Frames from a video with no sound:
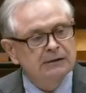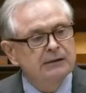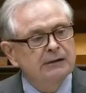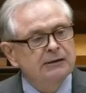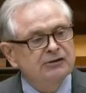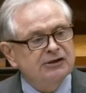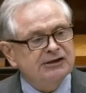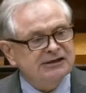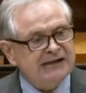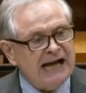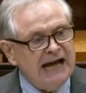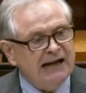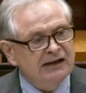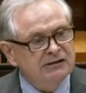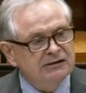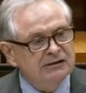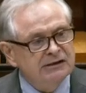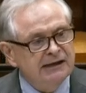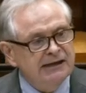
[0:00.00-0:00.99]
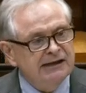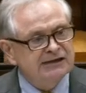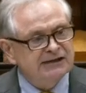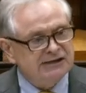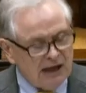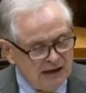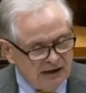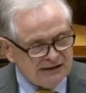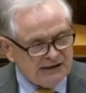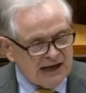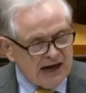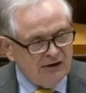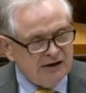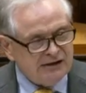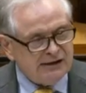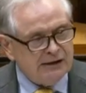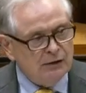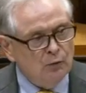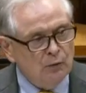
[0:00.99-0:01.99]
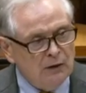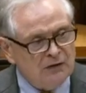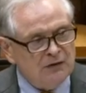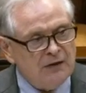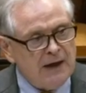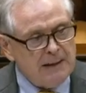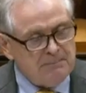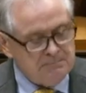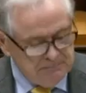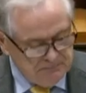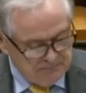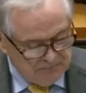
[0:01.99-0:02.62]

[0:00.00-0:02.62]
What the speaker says: to stand in solidarity with them.